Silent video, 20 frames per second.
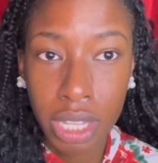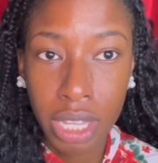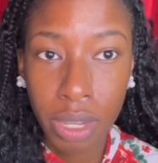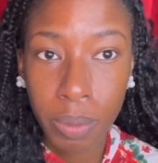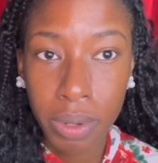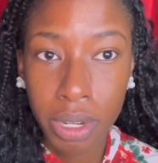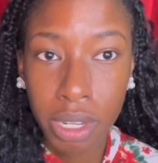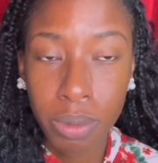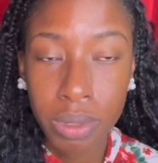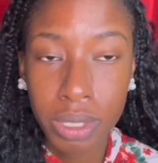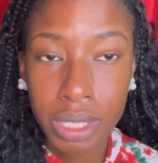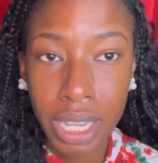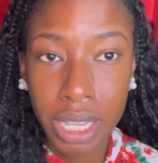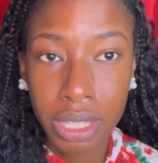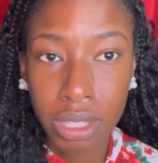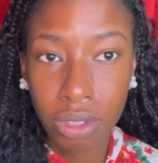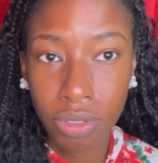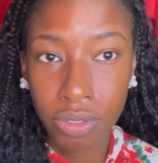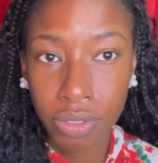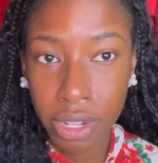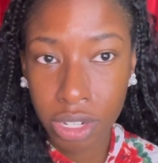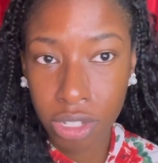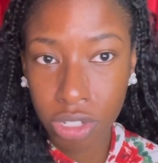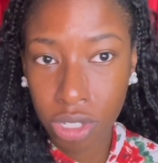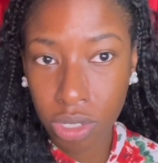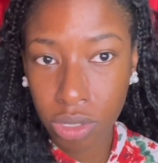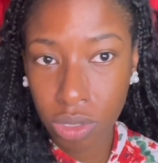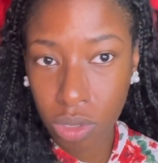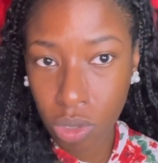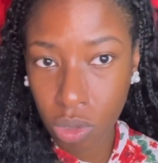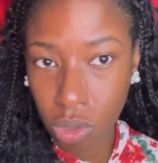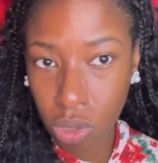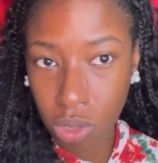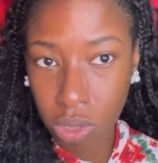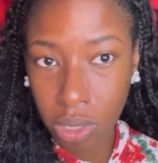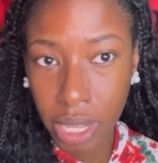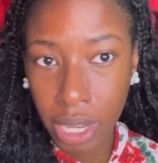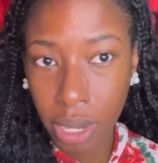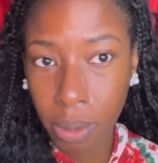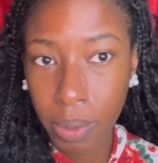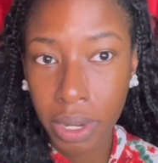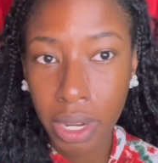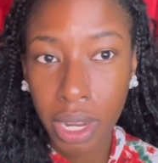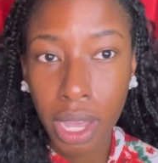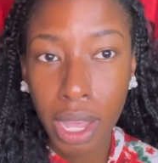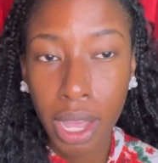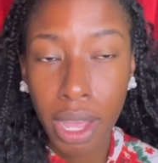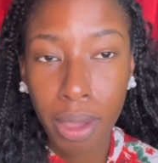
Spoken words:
like when he was at the finishing school, like when